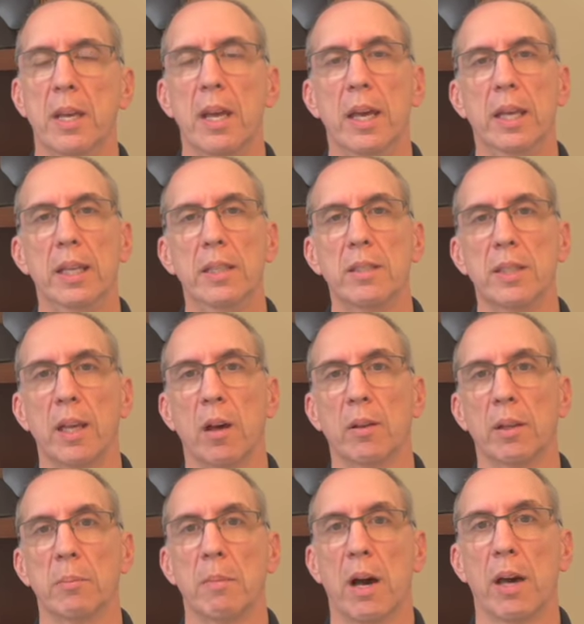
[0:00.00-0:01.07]
It is the
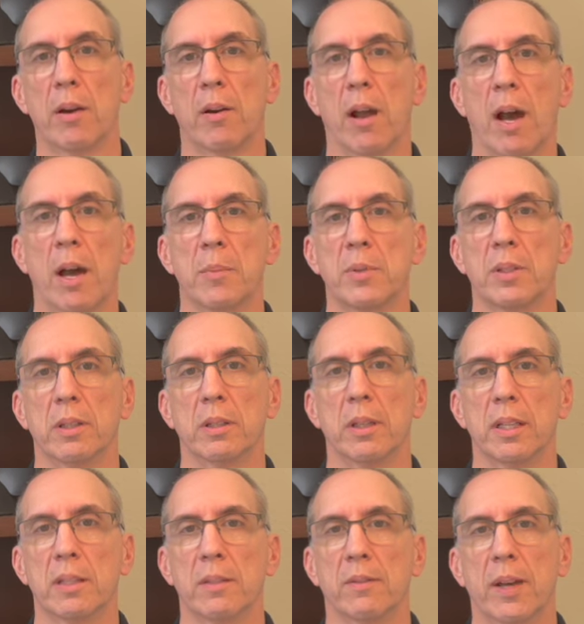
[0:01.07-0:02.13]
only modern option
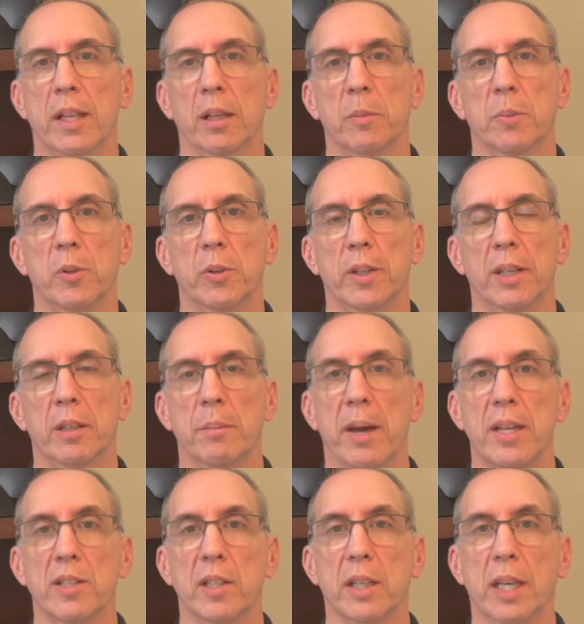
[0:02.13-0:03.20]
that's available in the
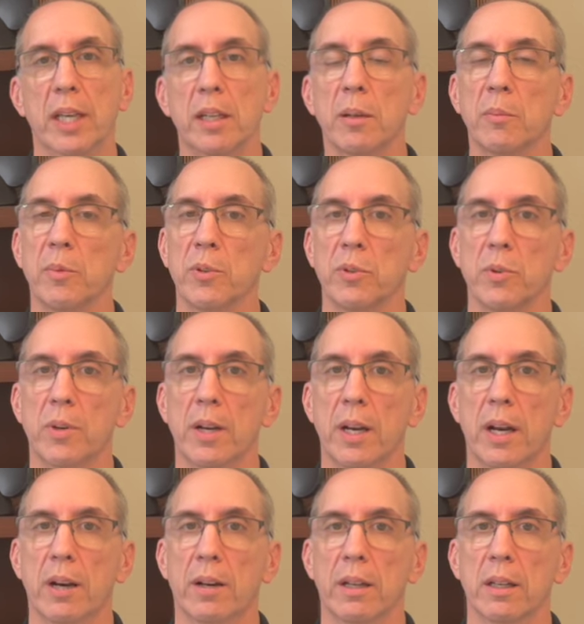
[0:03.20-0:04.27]
Magic Kingdom resort
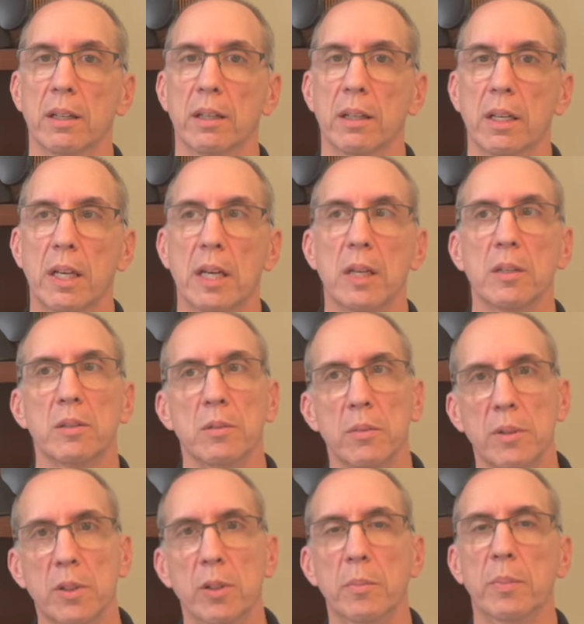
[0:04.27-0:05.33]
area, so
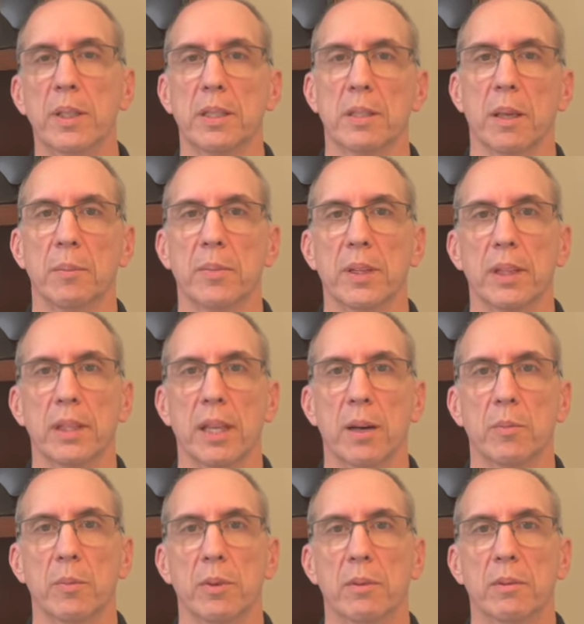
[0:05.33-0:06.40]
it could be something
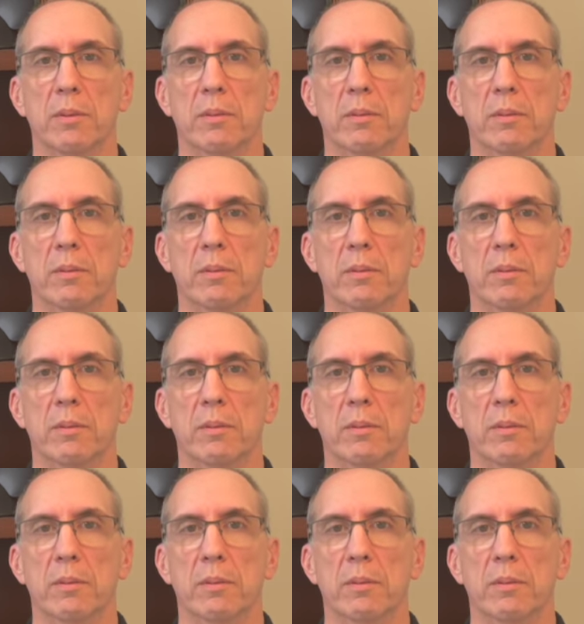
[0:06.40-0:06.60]
that would